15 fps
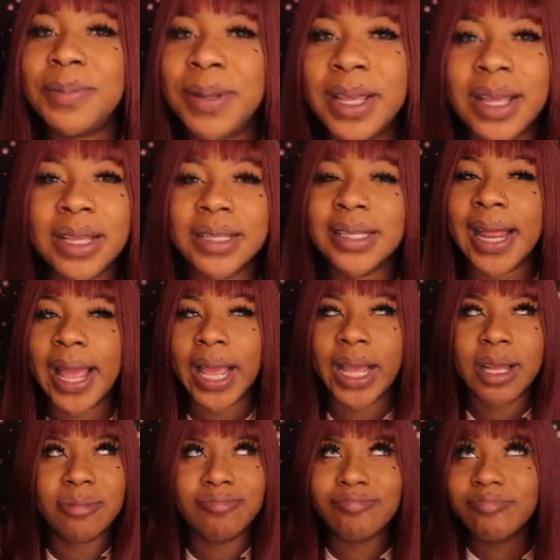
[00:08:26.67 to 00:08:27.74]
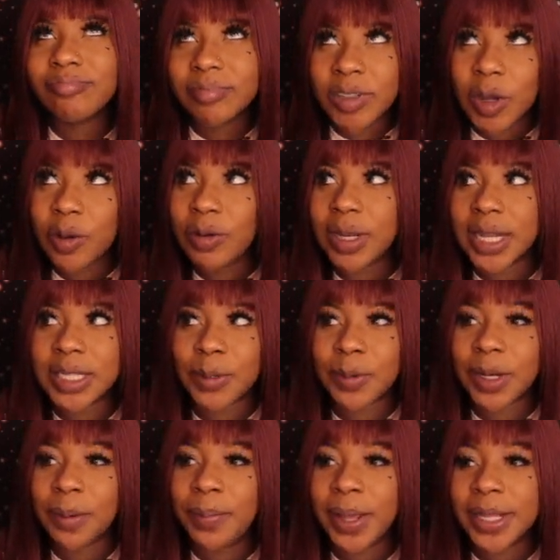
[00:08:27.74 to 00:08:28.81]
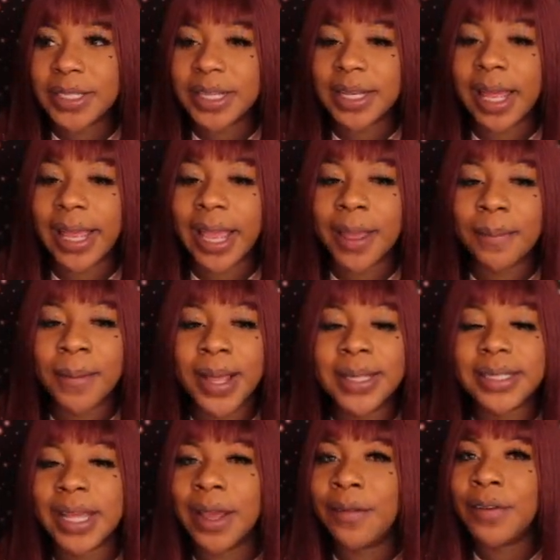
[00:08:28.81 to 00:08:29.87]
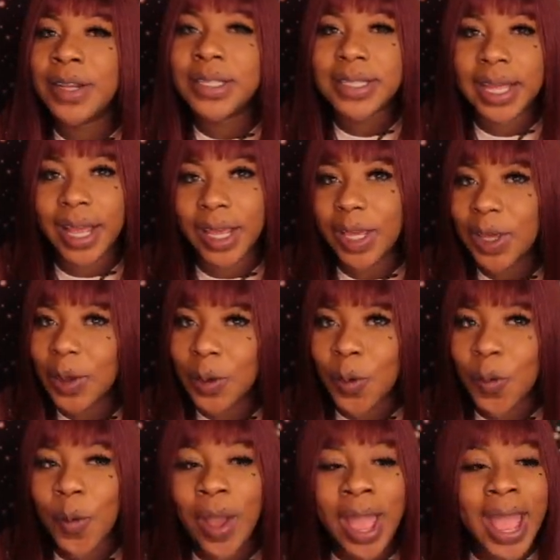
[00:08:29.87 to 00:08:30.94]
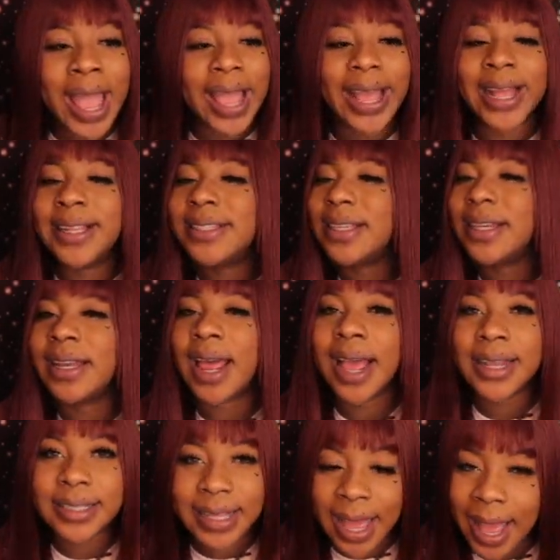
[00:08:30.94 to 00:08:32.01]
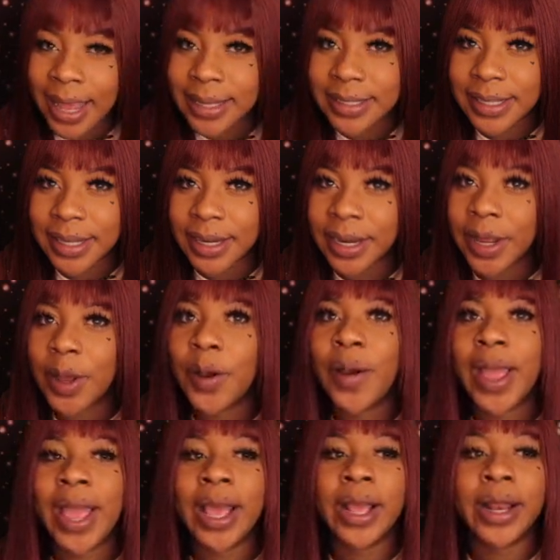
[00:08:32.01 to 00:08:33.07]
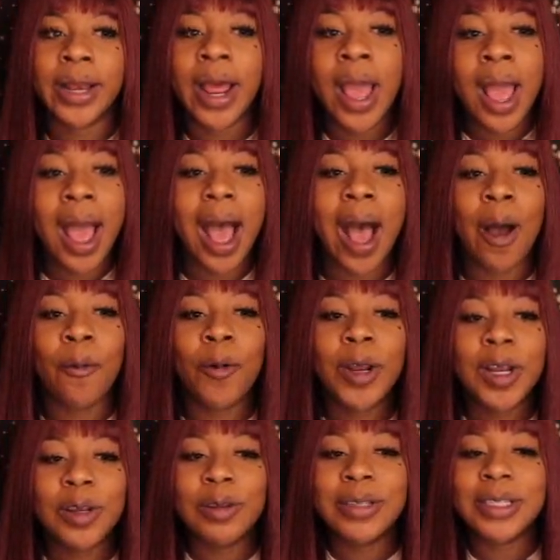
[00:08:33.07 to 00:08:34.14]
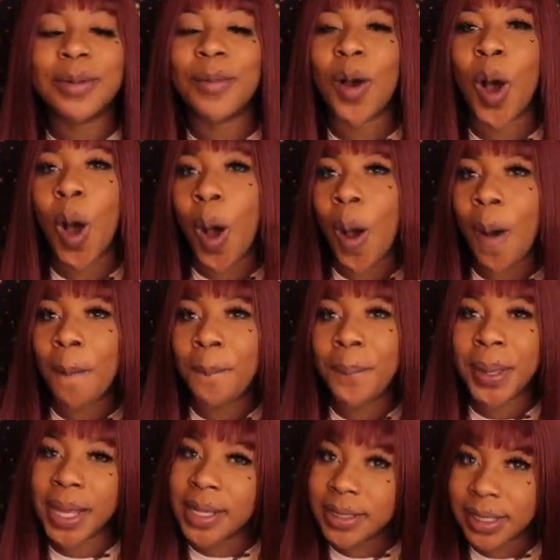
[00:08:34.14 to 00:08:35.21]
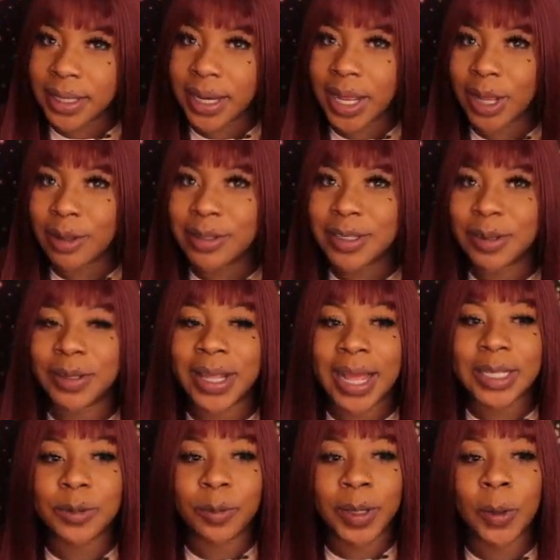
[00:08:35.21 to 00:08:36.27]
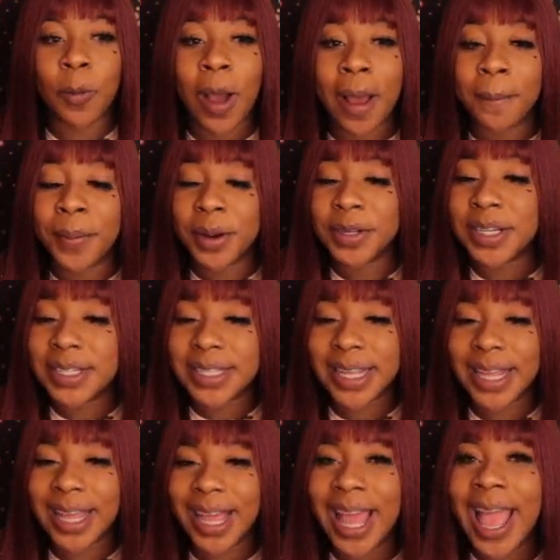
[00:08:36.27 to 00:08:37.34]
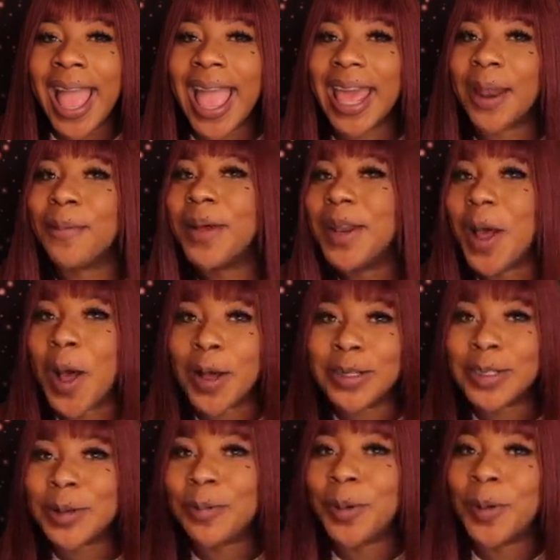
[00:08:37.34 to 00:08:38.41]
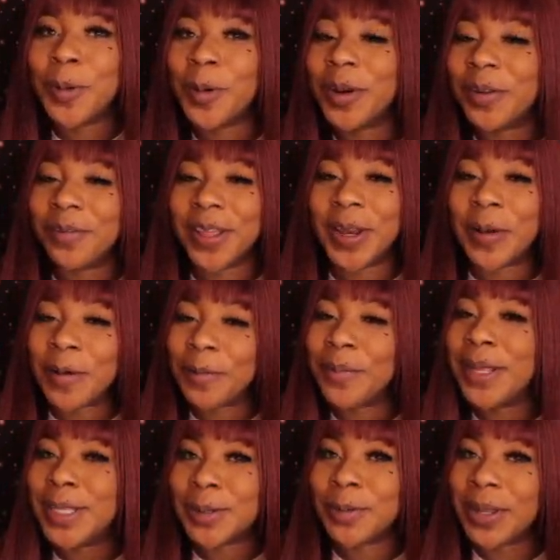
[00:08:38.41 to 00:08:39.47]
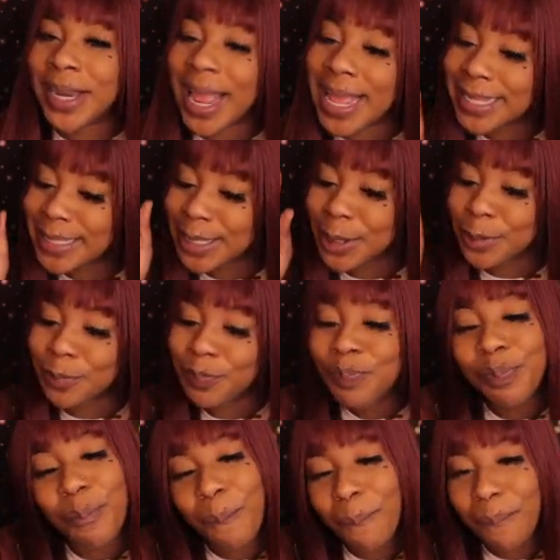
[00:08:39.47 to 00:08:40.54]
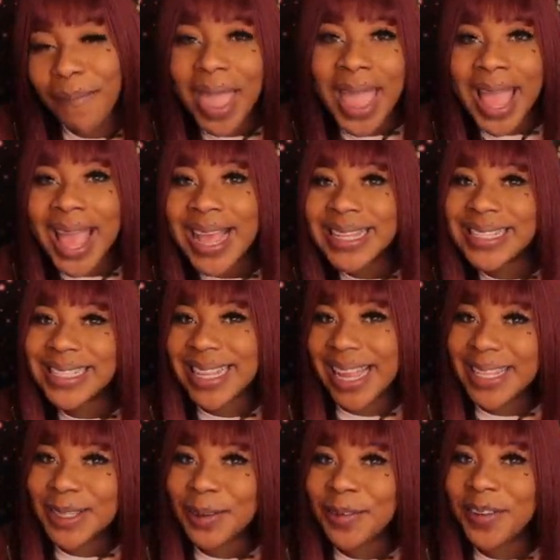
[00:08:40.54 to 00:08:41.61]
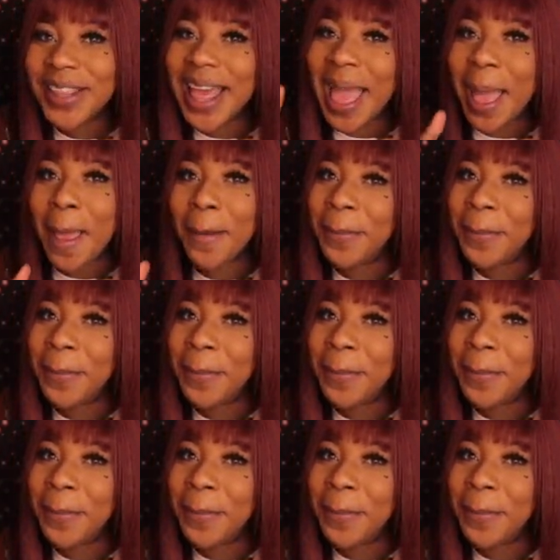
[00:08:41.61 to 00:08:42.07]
because, like, who doesn't want a pixie? Like, it makes every set cute. It's a nice accent nail, and I want to do some all pixie nails, so that's really why I purchased it. And I'm gonna also record a video of me doing that, so stay tuned for that,